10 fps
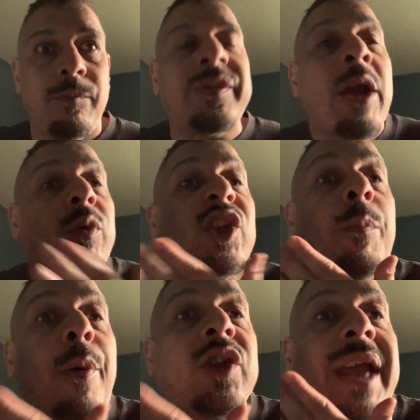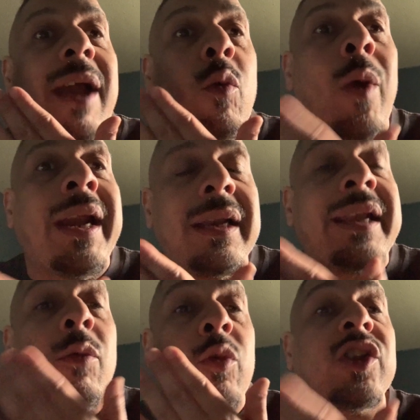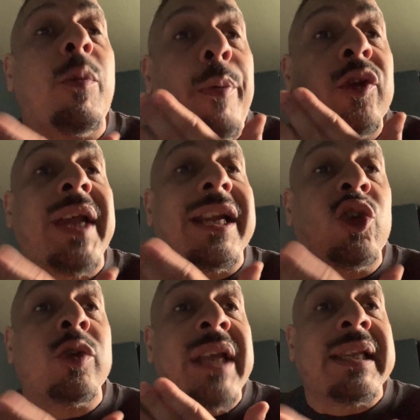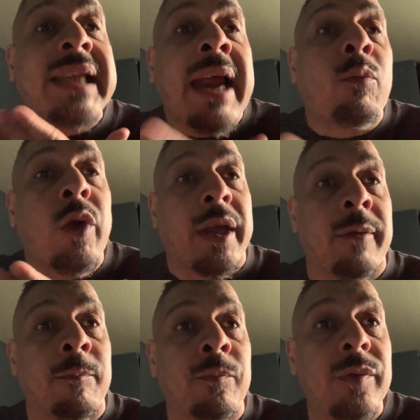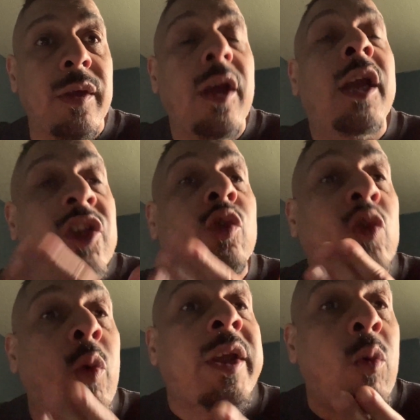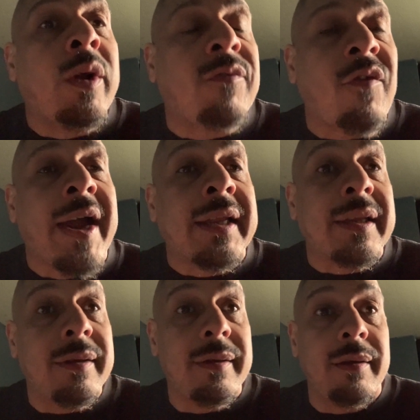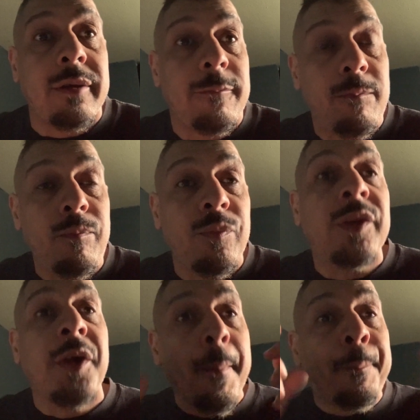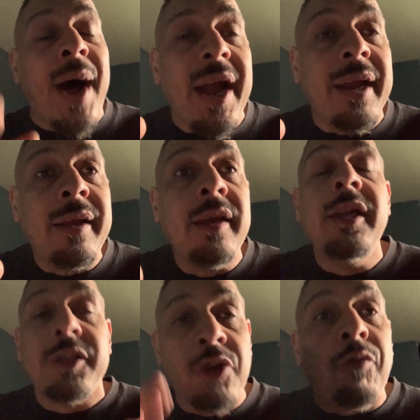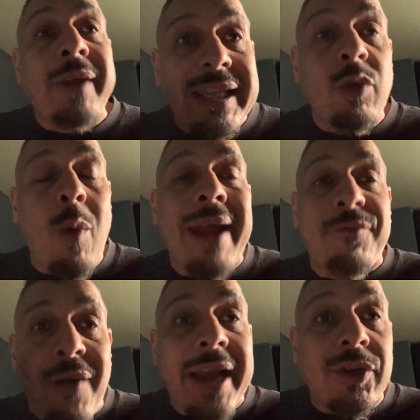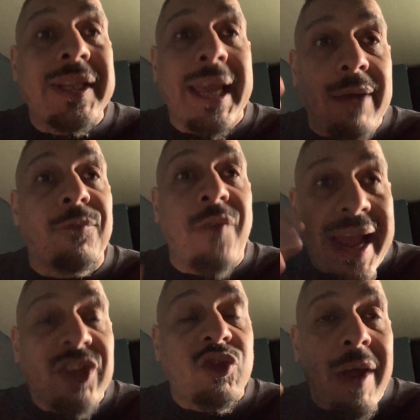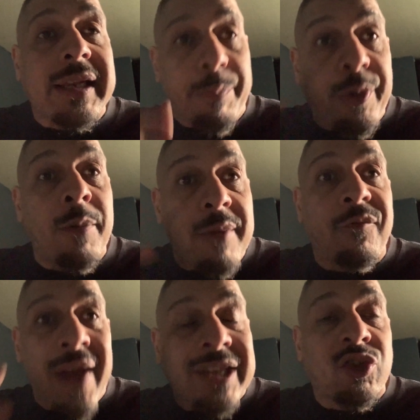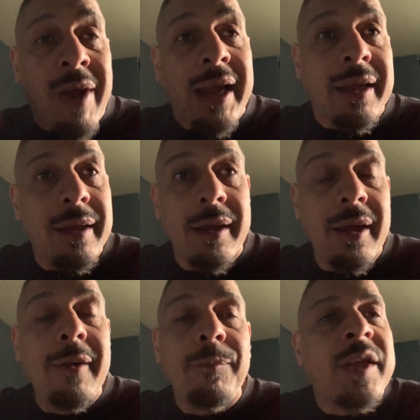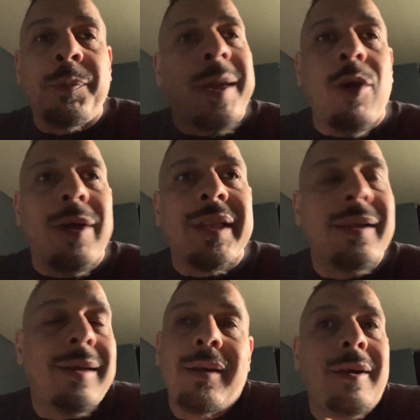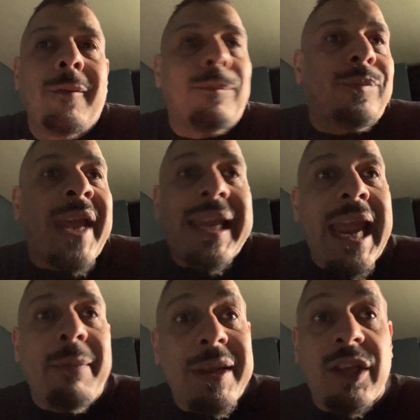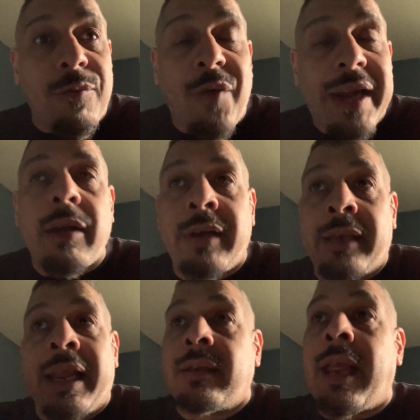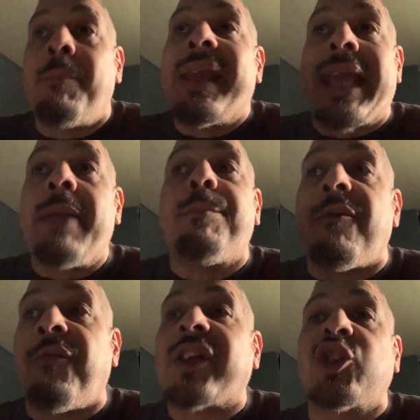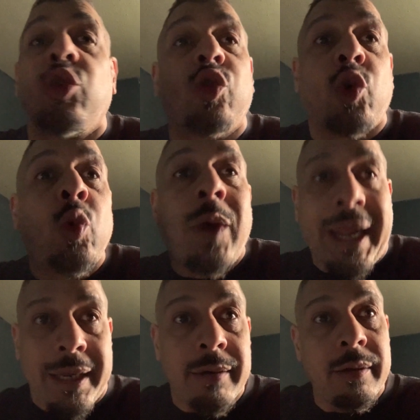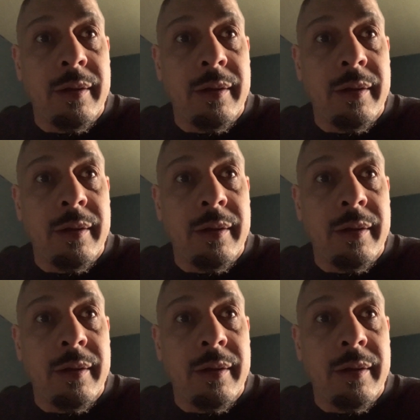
They were supposed to have took their time with him until 21 fights. But the reason why fighters get in fast track, they put him in fast track, is because they came in to fight, like they became professional too late.